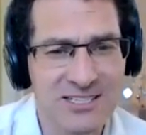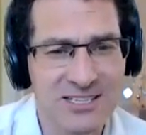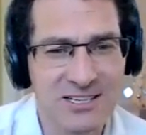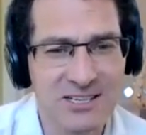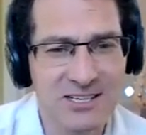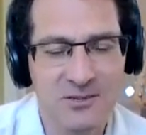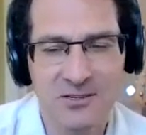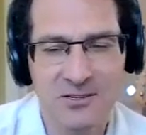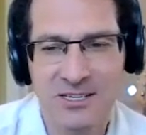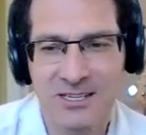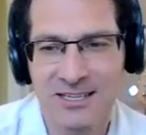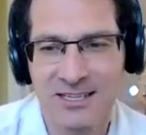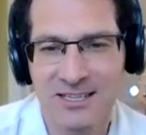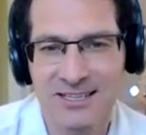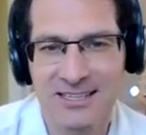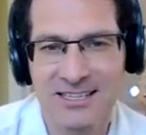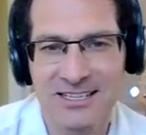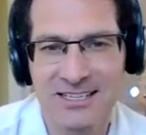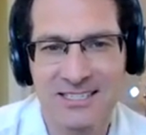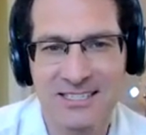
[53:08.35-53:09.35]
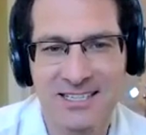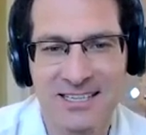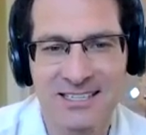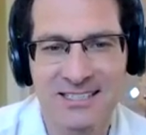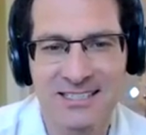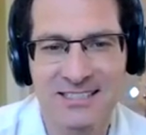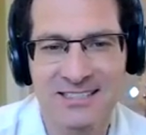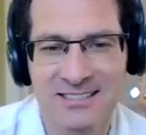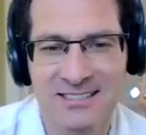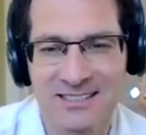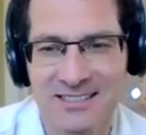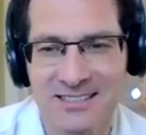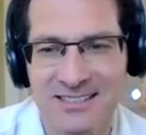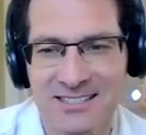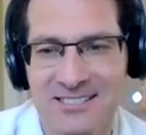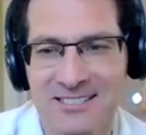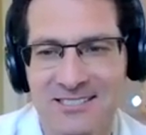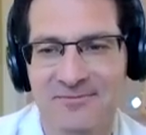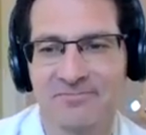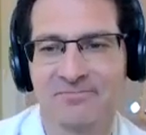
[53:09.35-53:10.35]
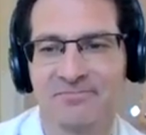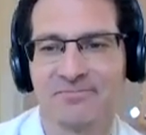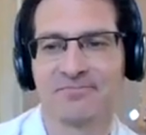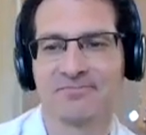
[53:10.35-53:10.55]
including the extended edition.